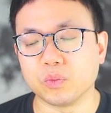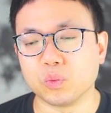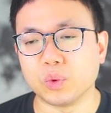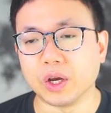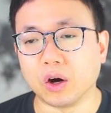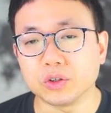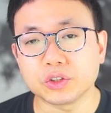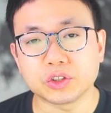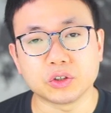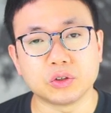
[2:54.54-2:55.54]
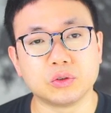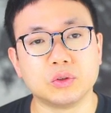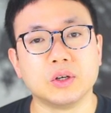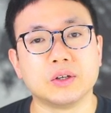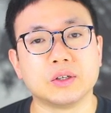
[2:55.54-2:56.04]
we also
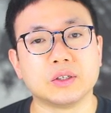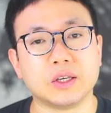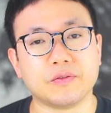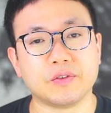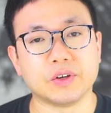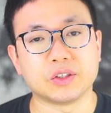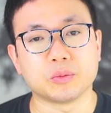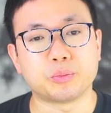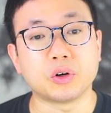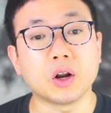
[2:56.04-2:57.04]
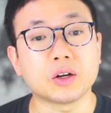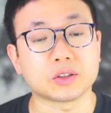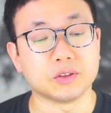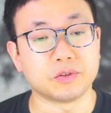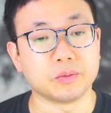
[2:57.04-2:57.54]
give it
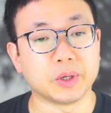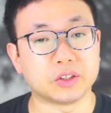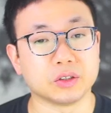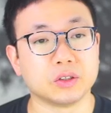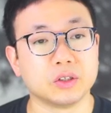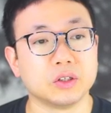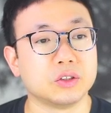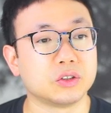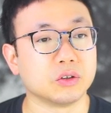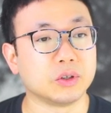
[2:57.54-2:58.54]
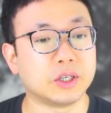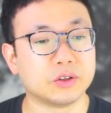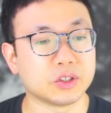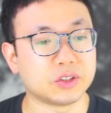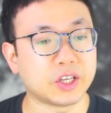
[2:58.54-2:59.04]
product information. So
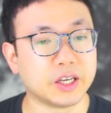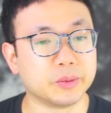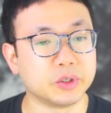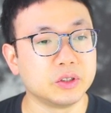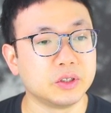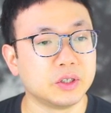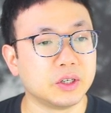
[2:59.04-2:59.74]
here's a table